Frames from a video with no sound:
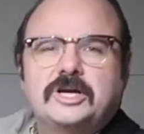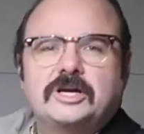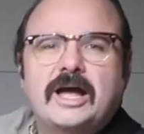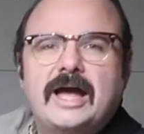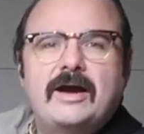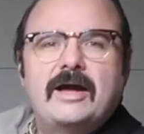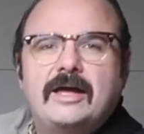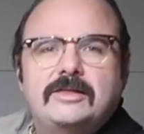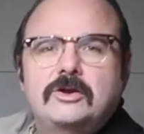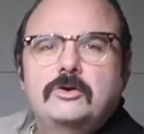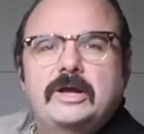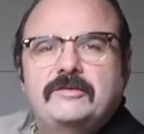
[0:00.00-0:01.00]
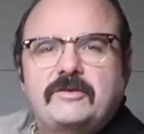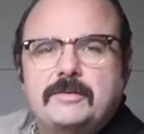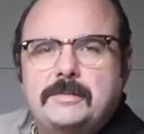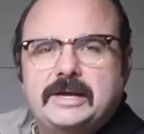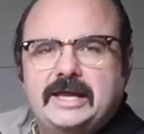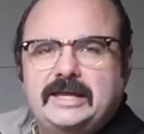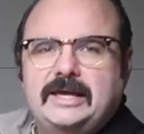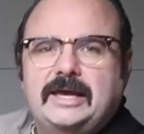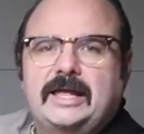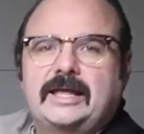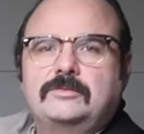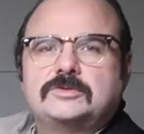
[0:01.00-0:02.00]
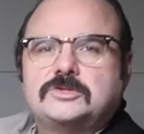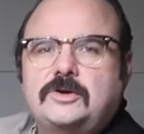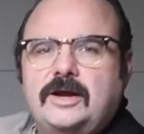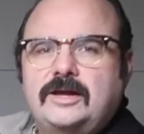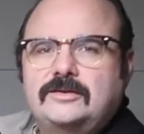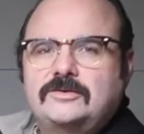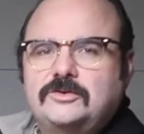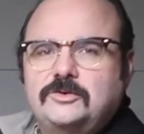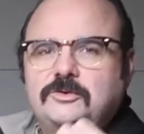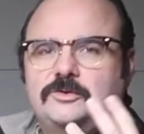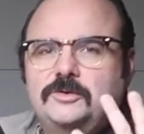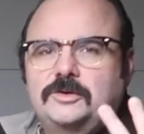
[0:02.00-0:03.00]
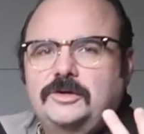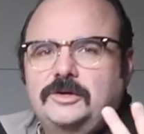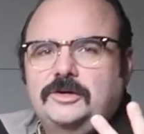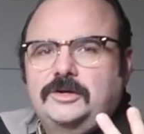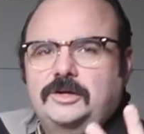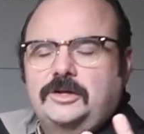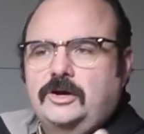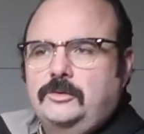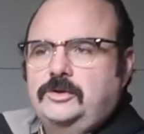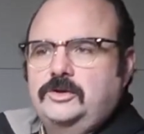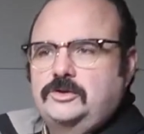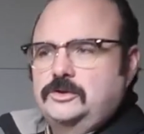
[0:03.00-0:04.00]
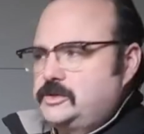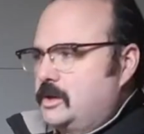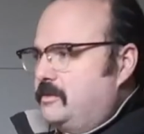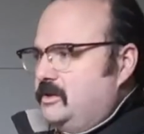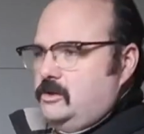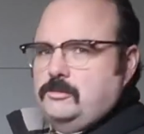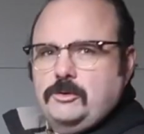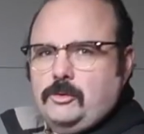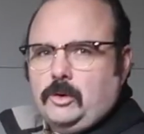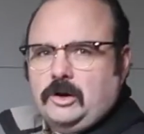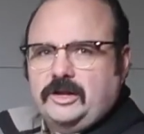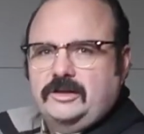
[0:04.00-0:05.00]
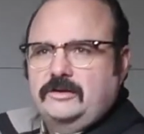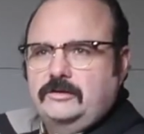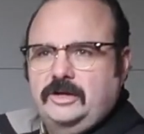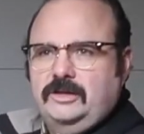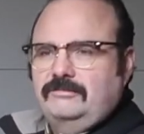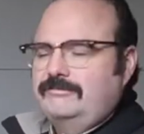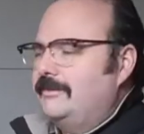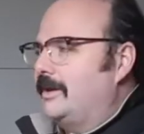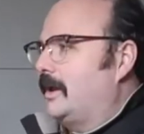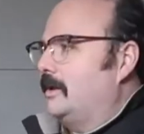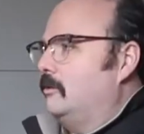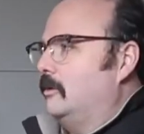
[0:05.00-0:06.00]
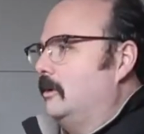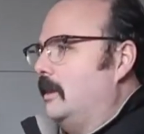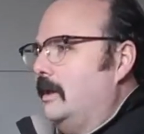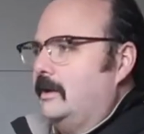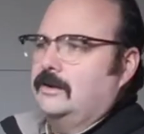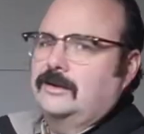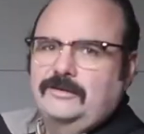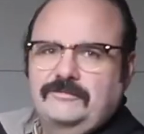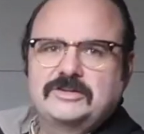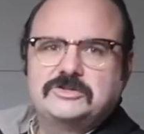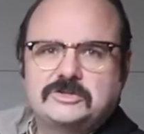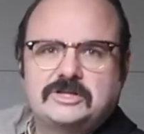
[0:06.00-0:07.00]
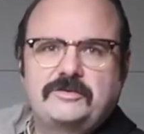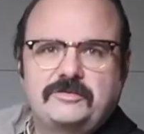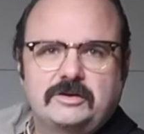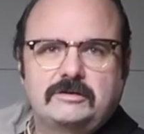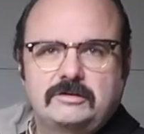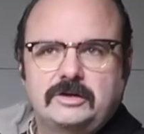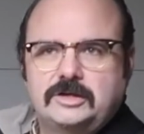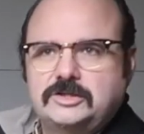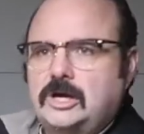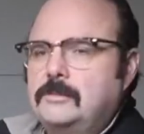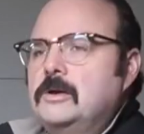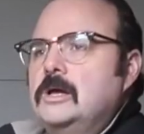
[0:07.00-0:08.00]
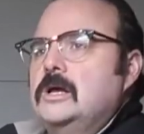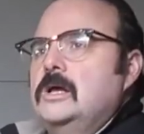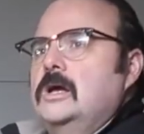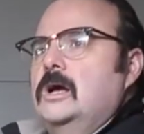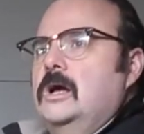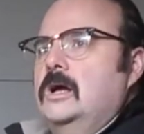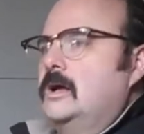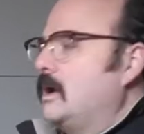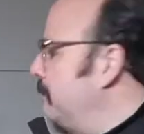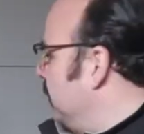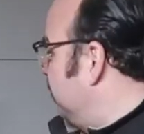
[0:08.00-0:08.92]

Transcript: I knew it from the beginning, and I was trying to, you know, when you do something and you put work into it, you kind of want to like convince yourself you did a really good job. I mean, I